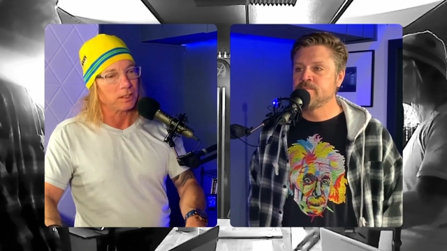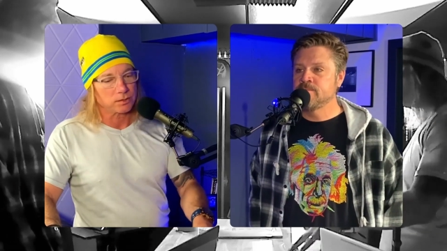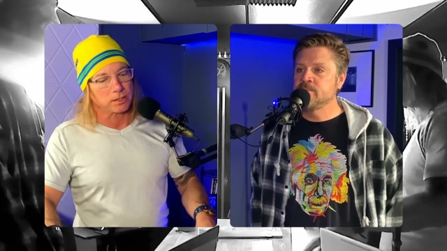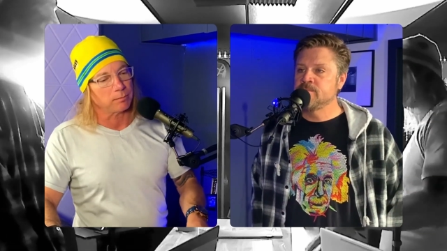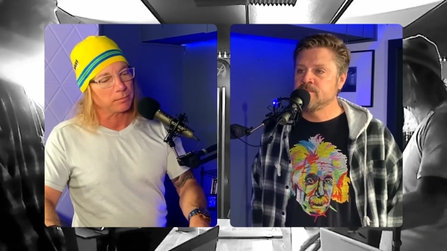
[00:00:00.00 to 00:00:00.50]

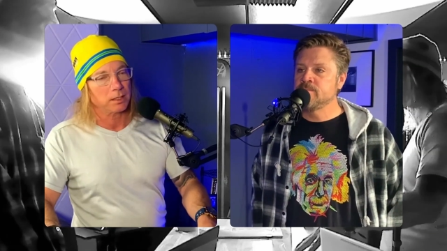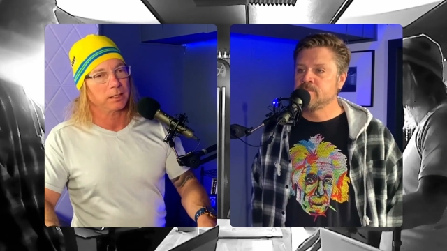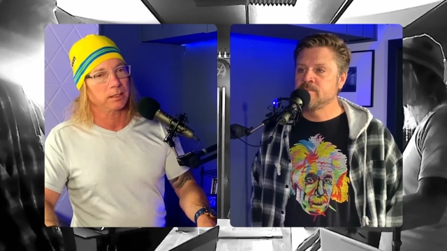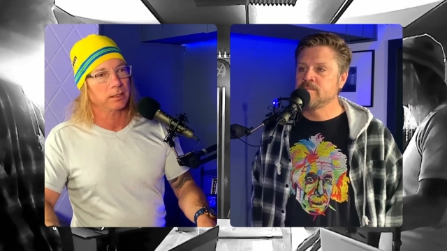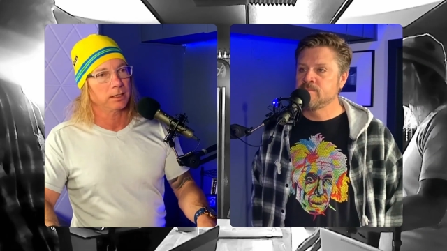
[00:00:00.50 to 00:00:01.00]

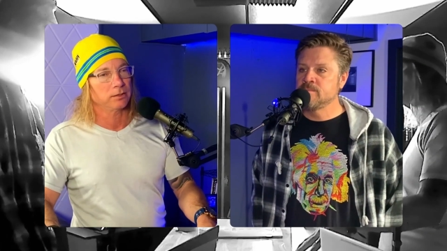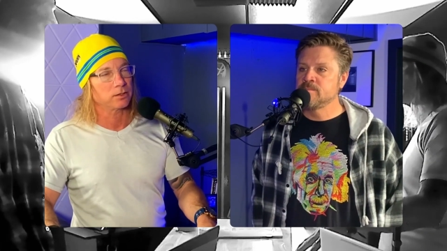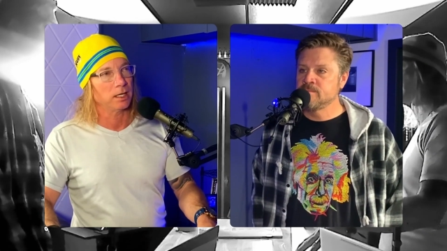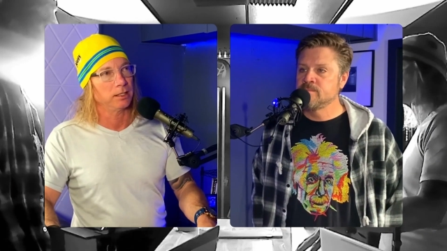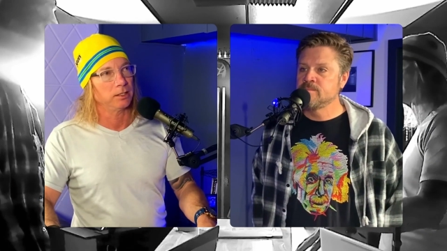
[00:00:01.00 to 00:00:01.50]
Speaker 1: Something
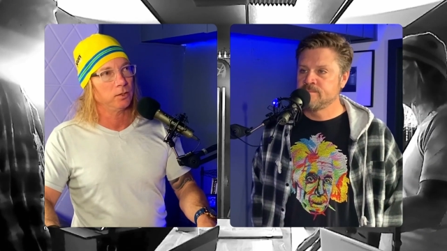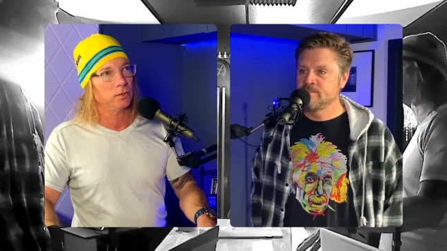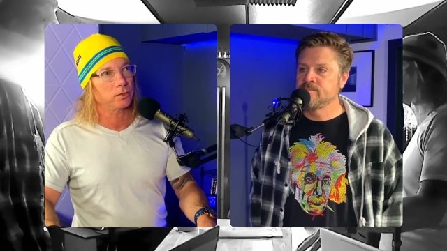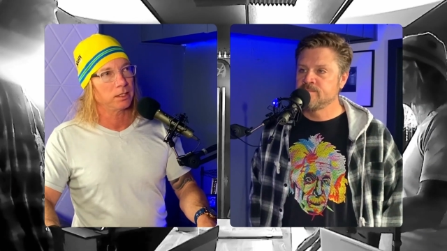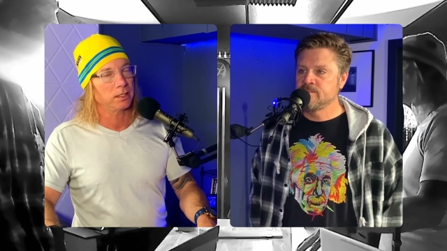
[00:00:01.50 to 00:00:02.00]
inside of
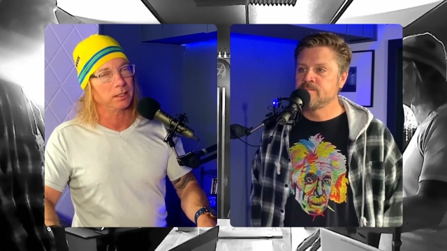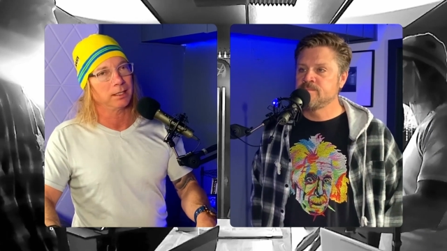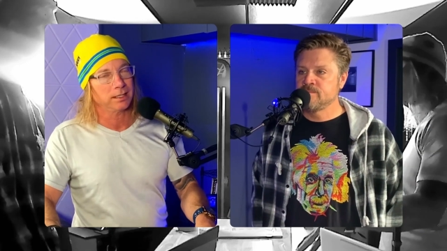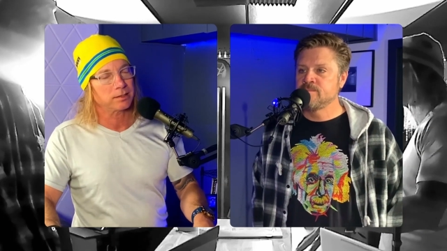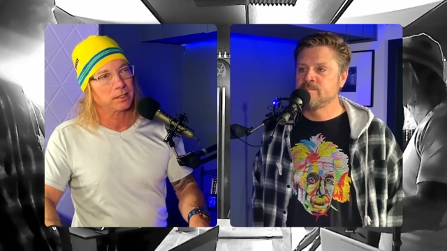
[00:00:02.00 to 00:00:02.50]
you said,
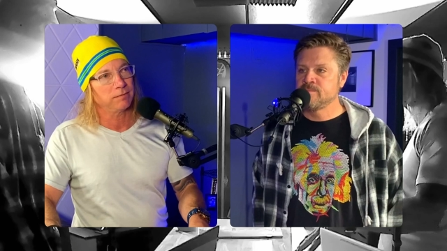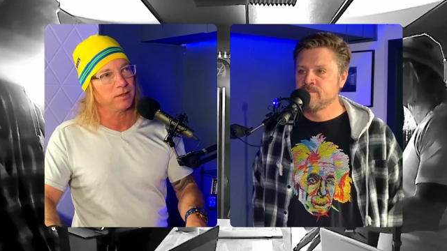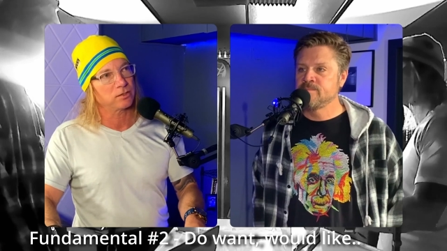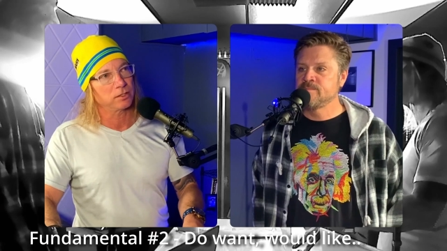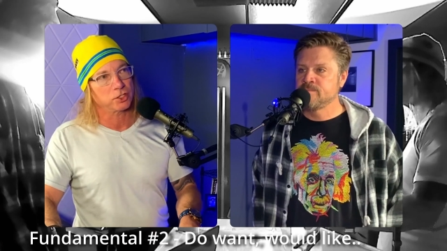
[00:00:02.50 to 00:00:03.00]
let's give
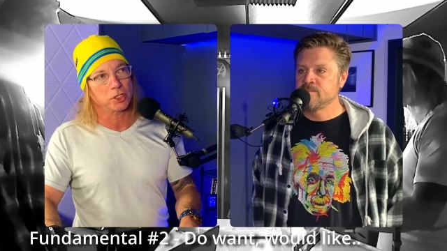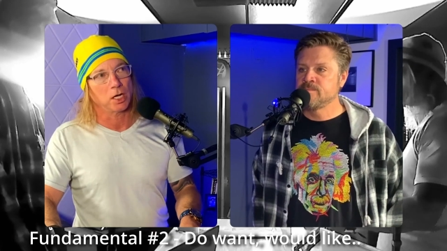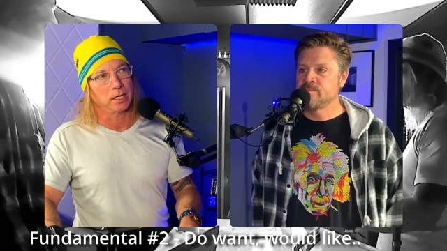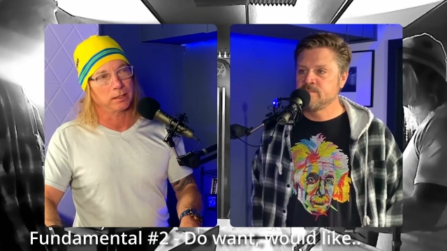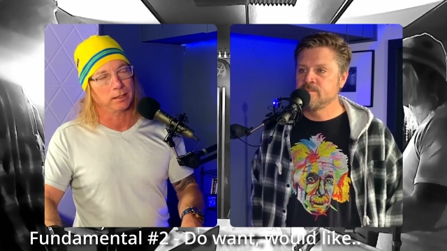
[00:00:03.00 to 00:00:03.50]
this a
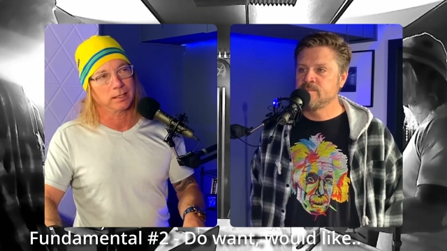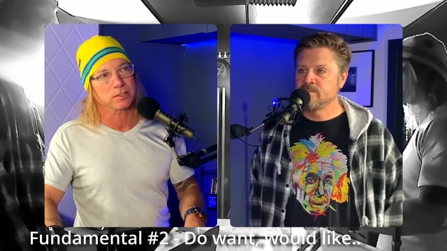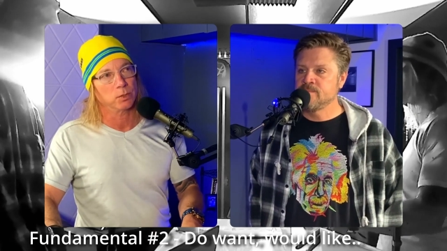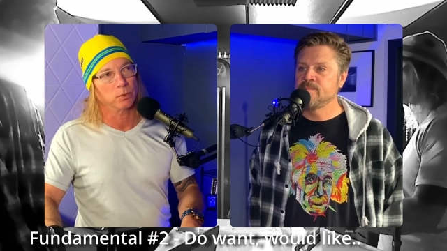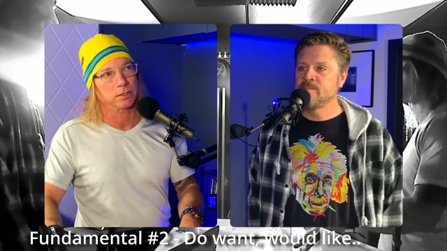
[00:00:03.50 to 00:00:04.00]
shot. Let's
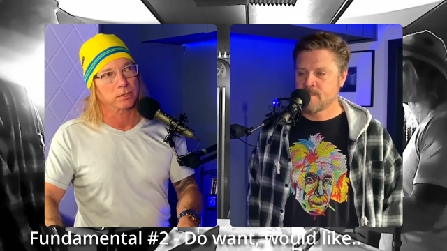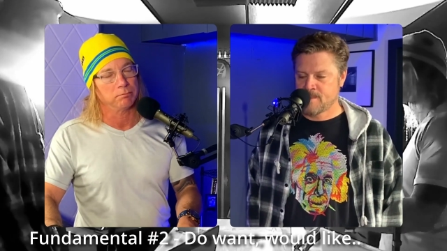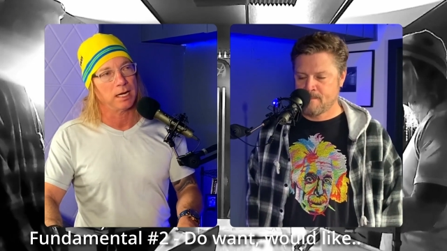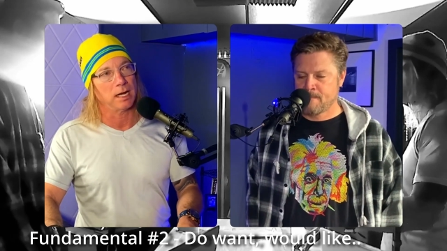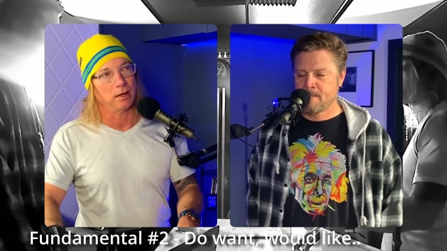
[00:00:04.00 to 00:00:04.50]
see what it's
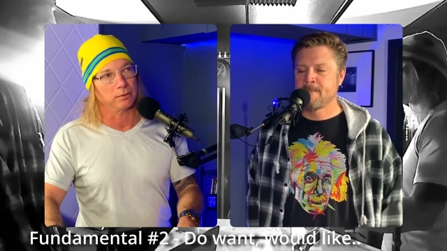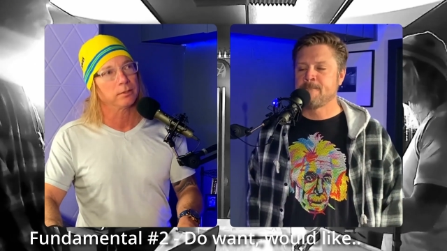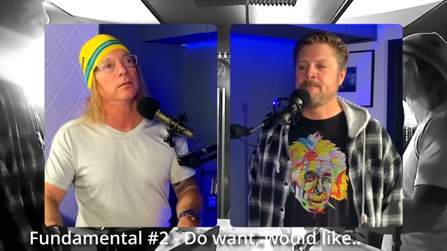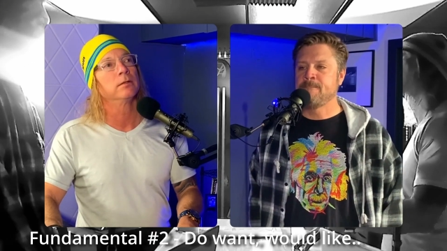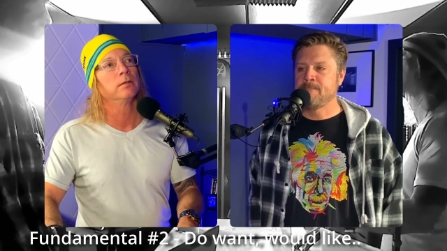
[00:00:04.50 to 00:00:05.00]
about.
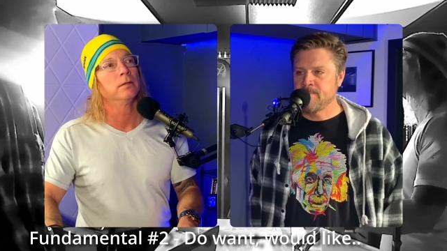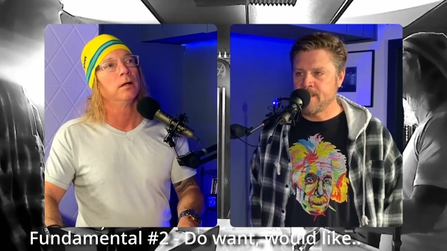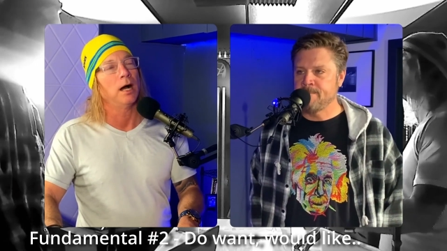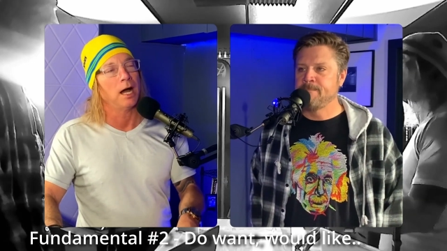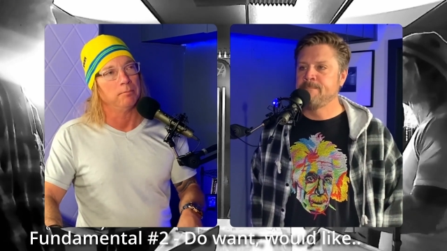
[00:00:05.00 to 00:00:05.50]

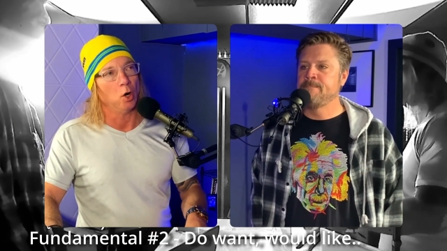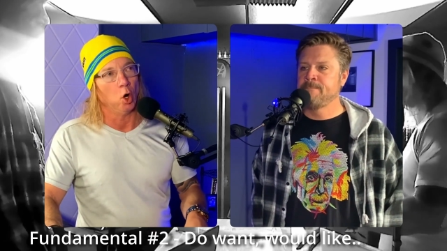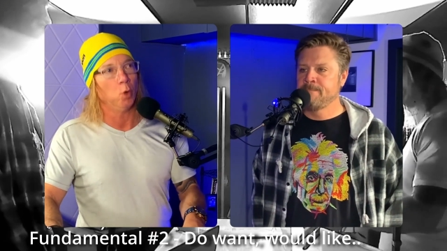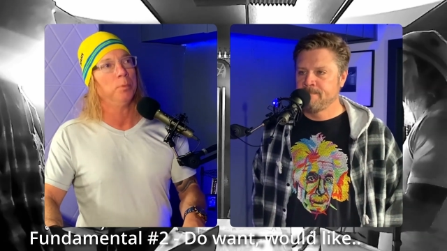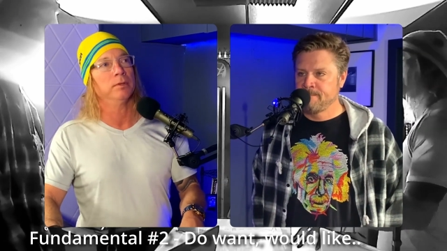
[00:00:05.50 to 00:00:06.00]
Yep. I'm
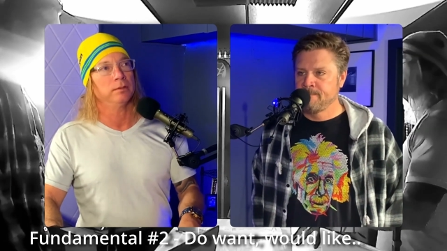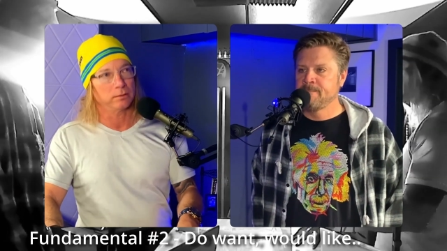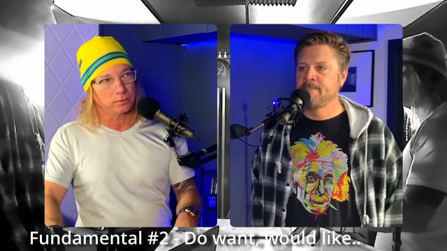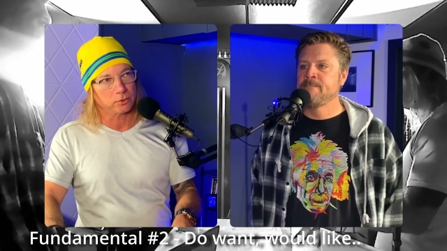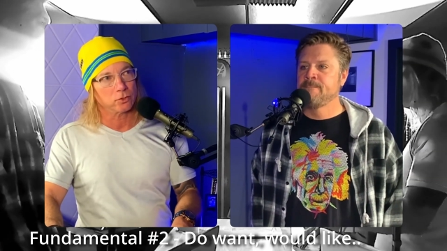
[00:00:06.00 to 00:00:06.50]

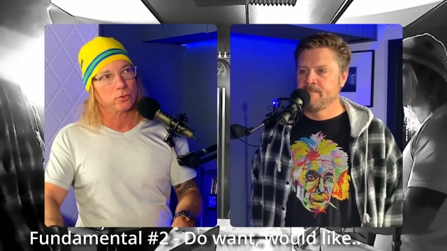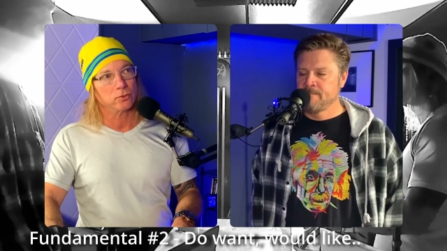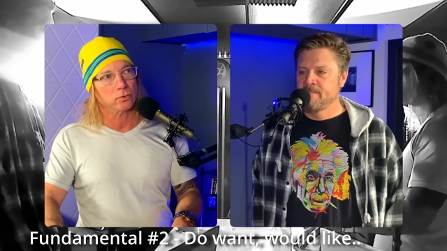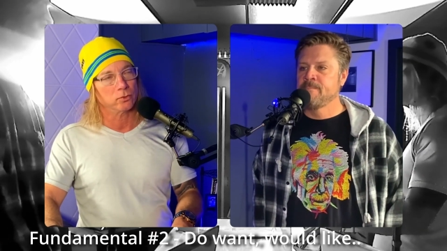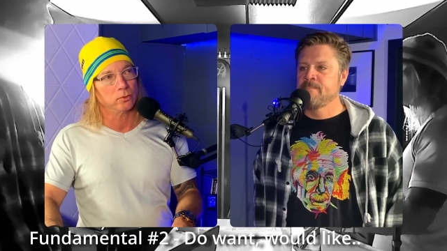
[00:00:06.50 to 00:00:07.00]
open
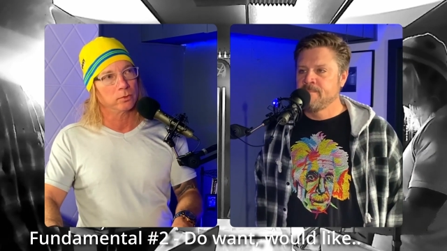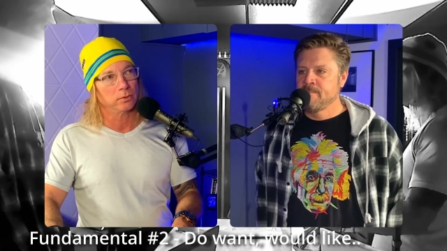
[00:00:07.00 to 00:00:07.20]
to